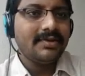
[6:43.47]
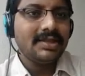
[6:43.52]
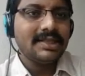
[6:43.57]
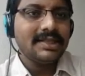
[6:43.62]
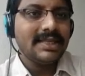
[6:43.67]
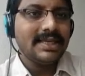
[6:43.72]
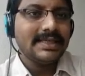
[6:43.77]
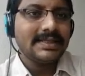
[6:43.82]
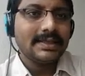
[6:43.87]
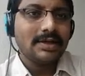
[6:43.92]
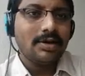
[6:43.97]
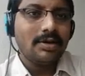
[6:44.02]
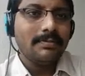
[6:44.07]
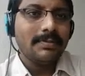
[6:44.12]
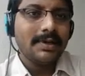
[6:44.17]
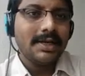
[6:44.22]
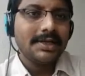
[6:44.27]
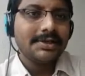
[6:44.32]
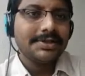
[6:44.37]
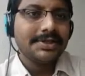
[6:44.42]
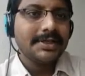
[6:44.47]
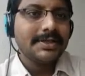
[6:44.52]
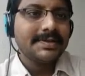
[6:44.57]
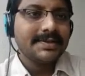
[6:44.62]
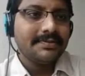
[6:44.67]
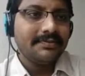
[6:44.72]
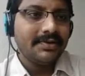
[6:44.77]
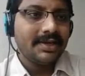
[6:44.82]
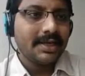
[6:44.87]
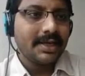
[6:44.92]
With these
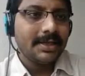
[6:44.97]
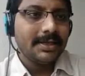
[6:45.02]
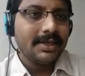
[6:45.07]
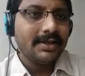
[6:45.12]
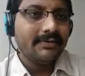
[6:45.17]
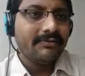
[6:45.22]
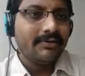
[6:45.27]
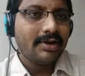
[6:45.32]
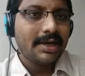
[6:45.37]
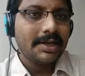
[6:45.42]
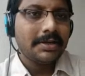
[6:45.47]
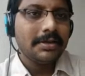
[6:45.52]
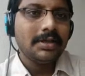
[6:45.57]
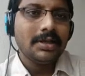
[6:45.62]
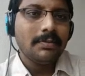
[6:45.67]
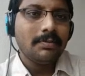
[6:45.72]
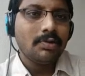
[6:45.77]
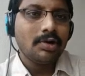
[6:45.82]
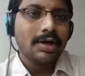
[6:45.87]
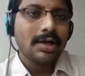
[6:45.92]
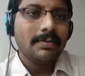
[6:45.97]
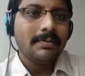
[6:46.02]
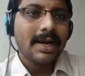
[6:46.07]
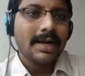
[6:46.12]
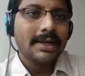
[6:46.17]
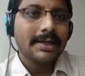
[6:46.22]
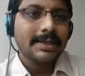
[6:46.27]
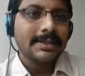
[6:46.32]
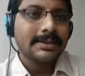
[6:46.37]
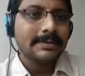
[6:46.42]
combinations we can define the model
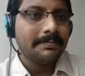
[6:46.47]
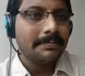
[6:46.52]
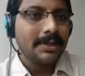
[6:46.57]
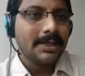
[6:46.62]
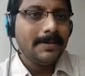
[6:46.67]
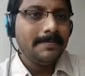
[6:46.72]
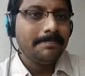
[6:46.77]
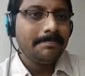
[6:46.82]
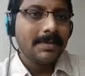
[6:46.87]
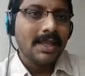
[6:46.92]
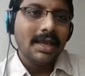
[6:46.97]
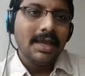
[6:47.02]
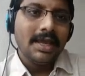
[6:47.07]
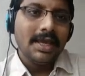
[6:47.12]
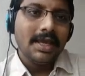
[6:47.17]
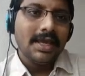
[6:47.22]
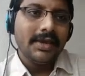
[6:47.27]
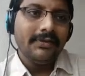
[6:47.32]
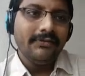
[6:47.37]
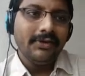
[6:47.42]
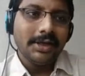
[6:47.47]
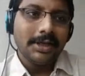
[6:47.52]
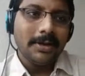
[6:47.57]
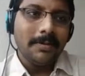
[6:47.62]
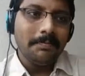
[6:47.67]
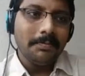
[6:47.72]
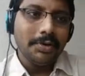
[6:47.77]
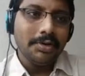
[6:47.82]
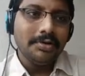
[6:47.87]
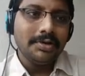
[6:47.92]
matrix P. If we
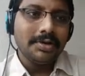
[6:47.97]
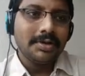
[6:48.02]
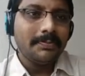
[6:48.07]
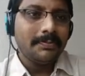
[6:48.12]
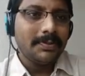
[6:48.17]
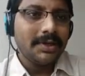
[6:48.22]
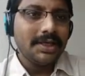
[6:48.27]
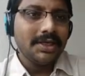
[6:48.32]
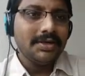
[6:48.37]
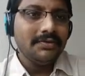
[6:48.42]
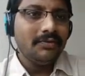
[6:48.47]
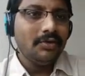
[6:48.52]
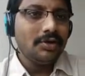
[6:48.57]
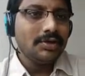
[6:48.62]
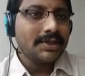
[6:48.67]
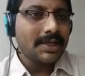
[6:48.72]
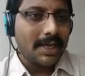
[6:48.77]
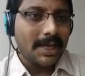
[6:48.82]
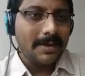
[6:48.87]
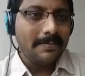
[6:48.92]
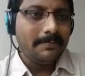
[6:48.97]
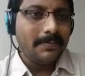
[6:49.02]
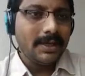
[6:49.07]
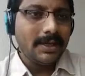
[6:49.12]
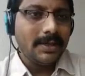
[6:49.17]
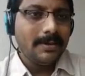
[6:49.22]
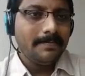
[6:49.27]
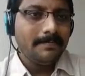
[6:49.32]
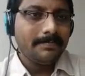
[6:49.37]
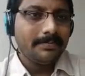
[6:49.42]
compute P inverse
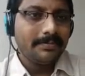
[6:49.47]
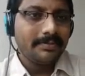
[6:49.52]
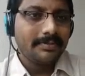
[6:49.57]
AP,